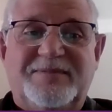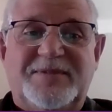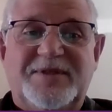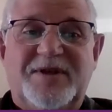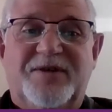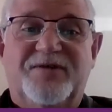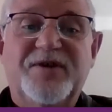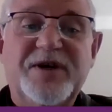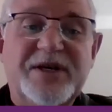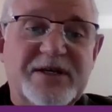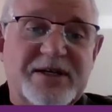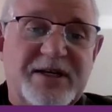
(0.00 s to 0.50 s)

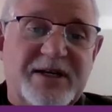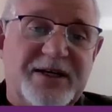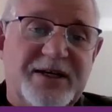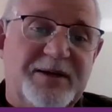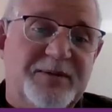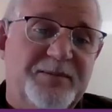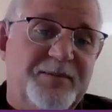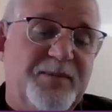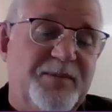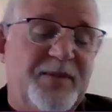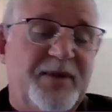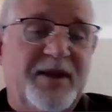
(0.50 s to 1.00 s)

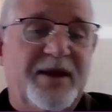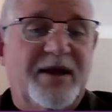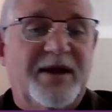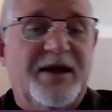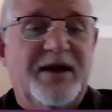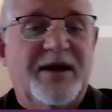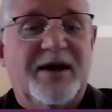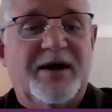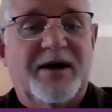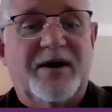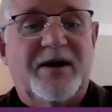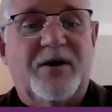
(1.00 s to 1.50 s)
Firstly,
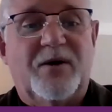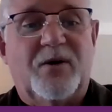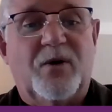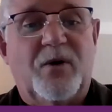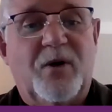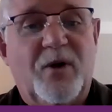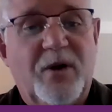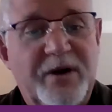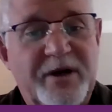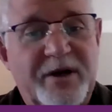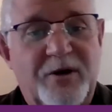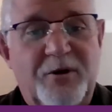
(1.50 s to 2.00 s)

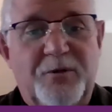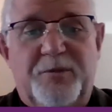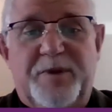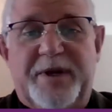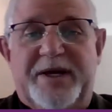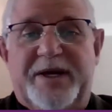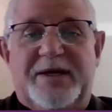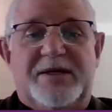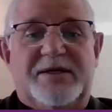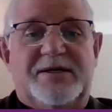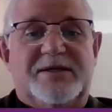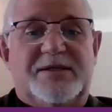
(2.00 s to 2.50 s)
all role
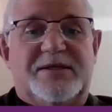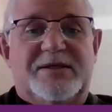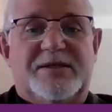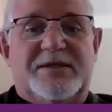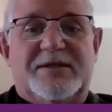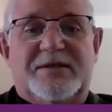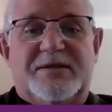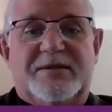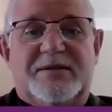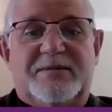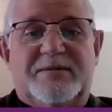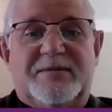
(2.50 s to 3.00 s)

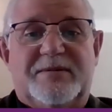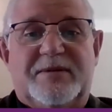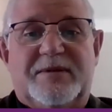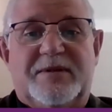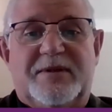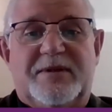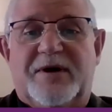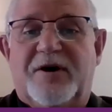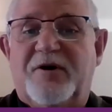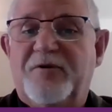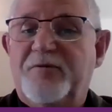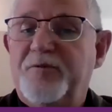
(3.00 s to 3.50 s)
players,
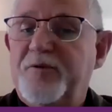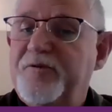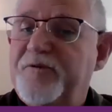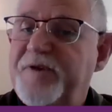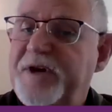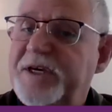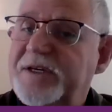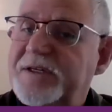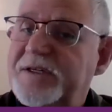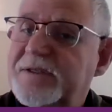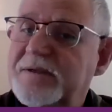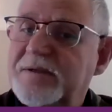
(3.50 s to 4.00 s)
the health
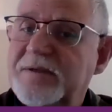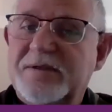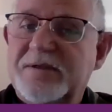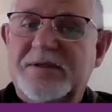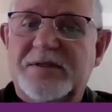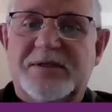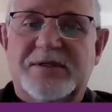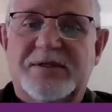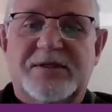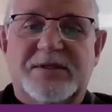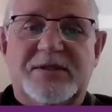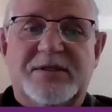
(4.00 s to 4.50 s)

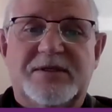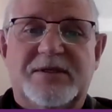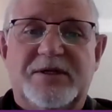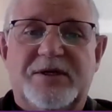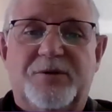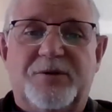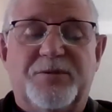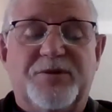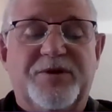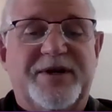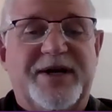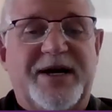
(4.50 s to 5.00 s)
professionals,
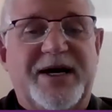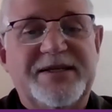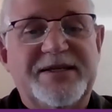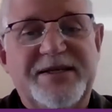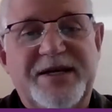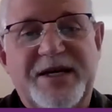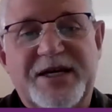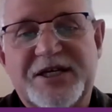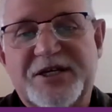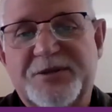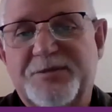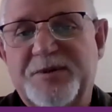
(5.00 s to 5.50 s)
human rights
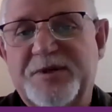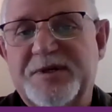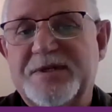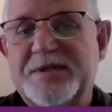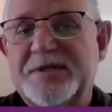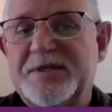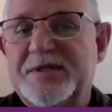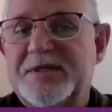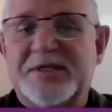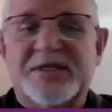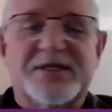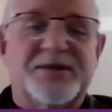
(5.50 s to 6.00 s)

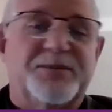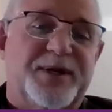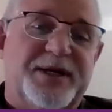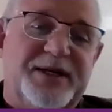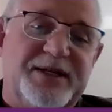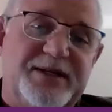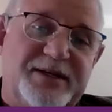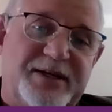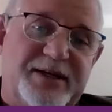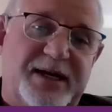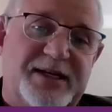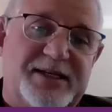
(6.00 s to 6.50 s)
experts,
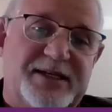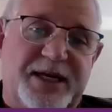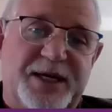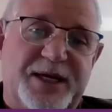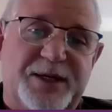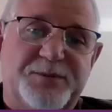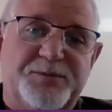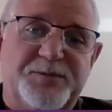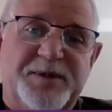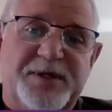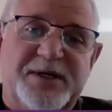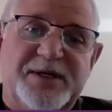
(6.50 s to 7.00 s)
disability rights
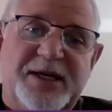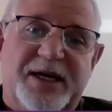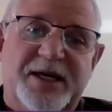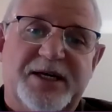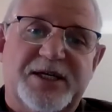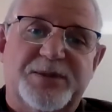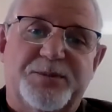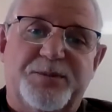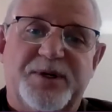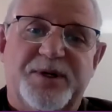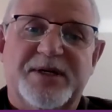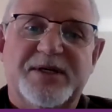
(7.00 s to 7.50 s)

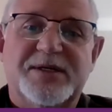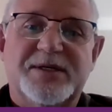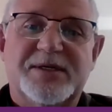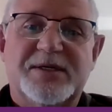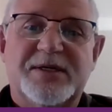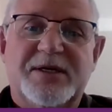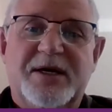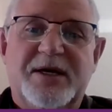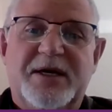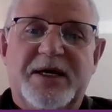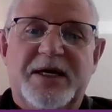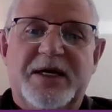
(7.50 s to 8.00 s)

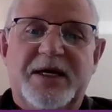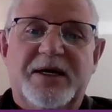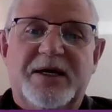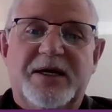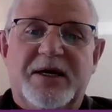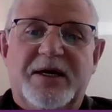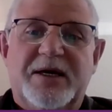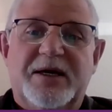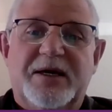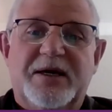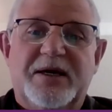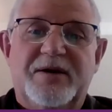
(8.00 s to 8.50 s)
experts
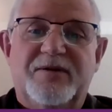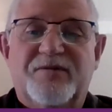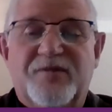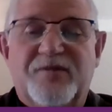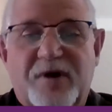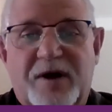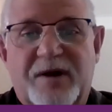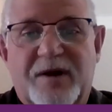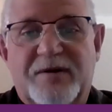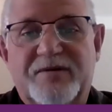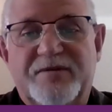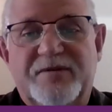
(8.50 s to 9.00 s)

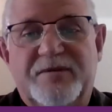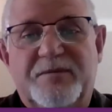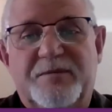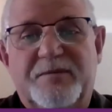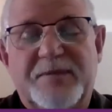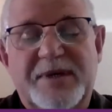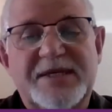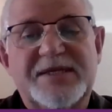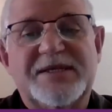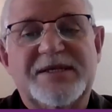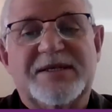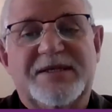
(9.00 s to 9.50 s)
involved
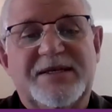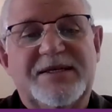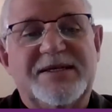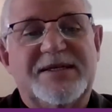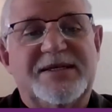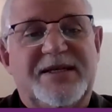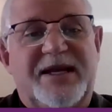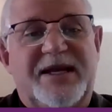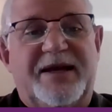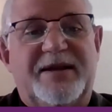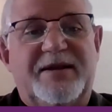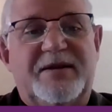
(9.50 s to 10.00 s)
must
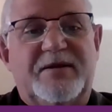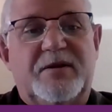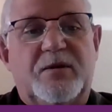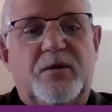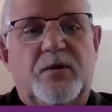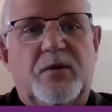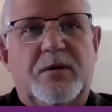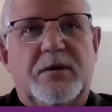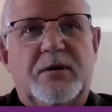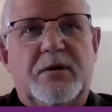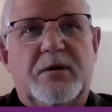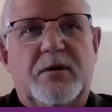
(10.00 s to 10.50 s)
understand
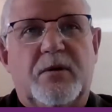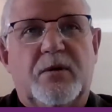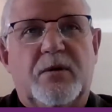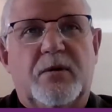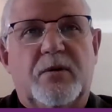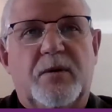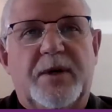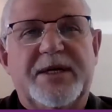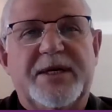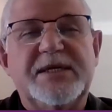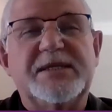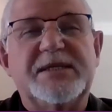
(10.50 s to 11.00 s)

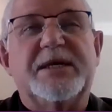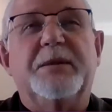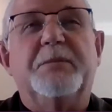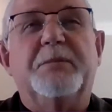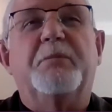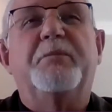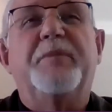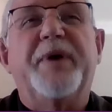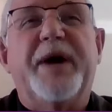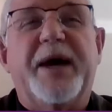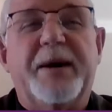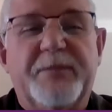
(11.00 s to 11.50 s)
what is
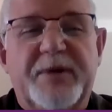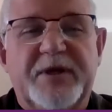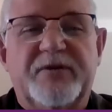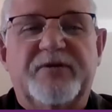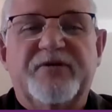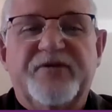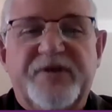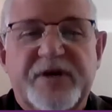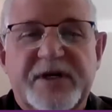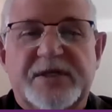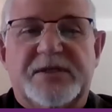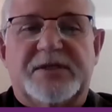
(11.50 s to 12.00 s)
impairment
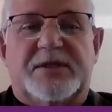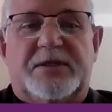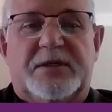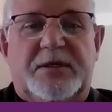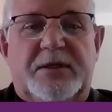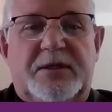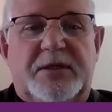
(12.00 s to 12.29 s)
first.